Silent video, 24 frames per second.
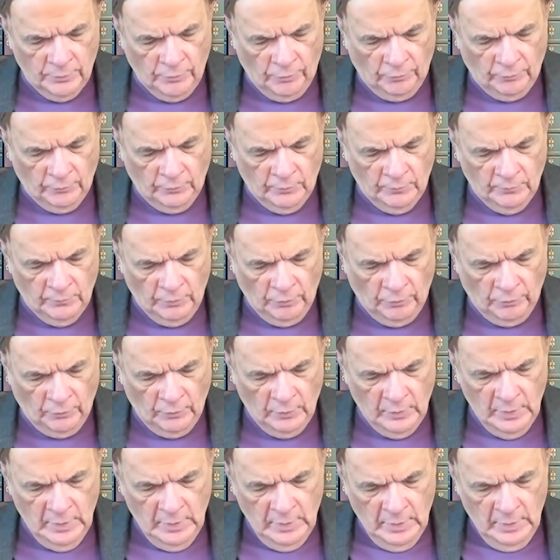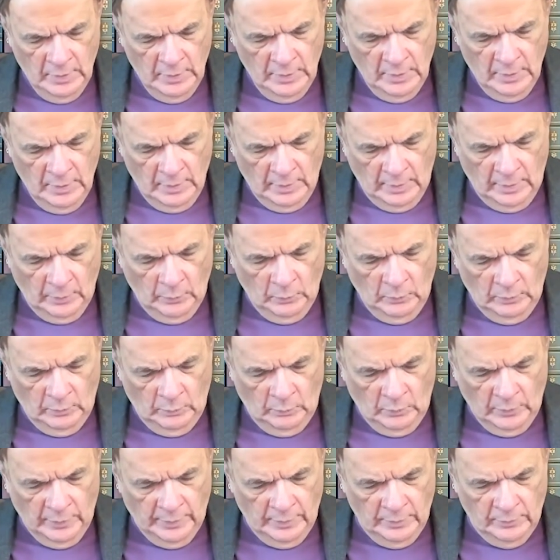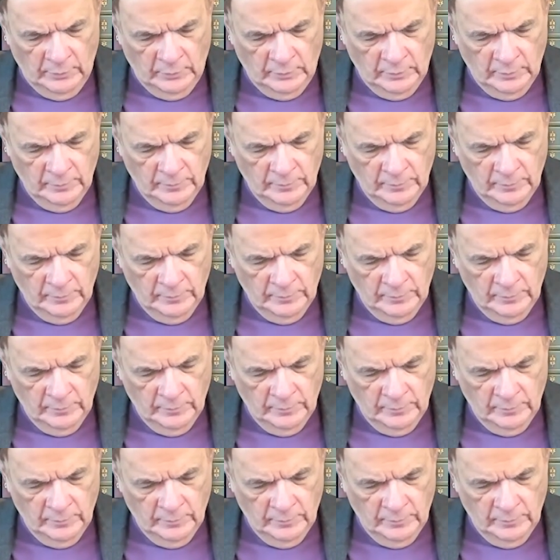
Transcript: service, I will wait.